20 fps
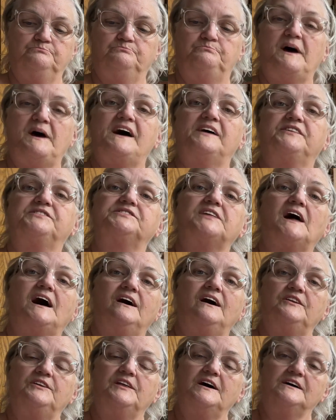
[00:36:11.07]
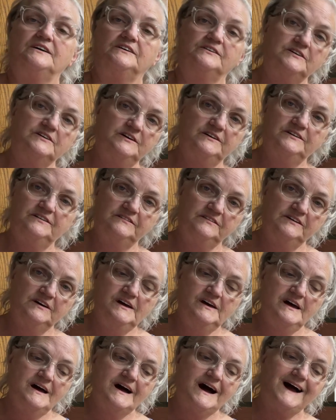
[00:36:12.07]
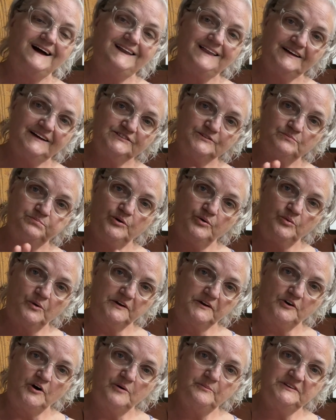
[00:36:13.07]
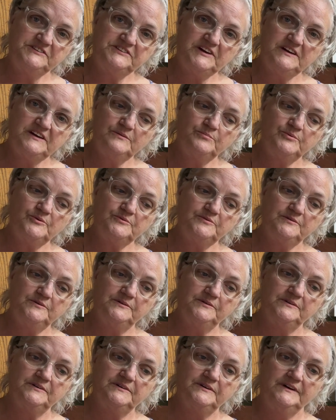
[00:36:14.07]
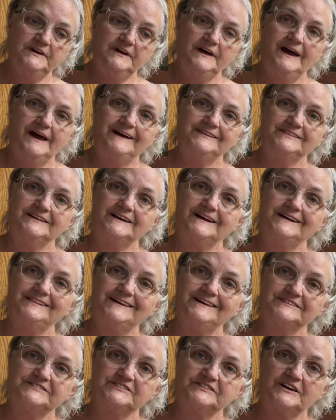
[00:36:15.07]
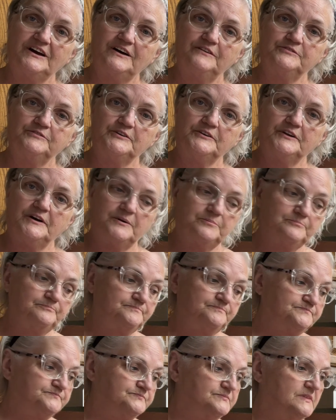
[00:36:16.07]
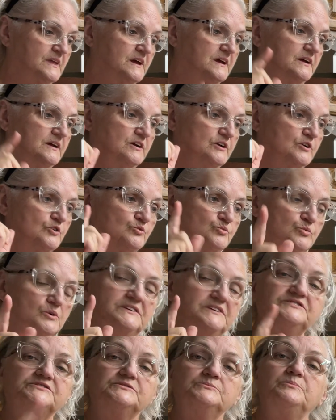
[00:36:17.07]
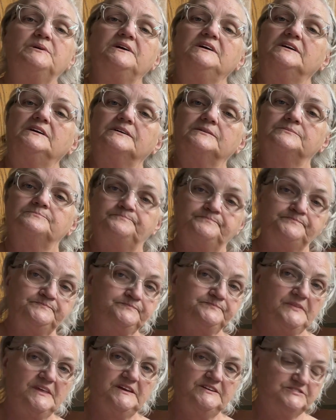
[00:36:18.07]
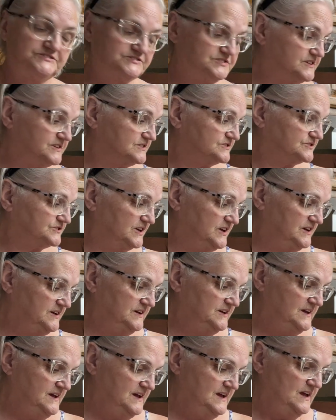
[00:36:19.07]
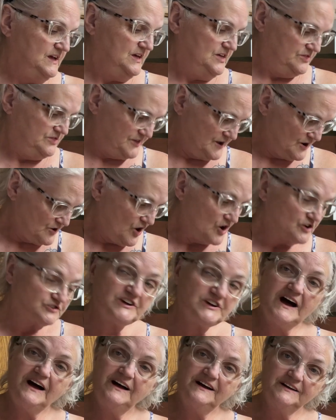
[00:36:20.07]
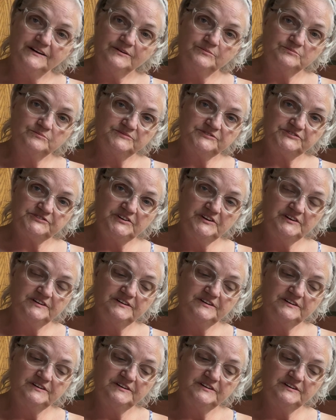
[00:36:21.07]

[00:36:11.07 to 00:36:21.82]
bath towel down. I like to put one on my table and then I like to cover it up. Reason being is that there are times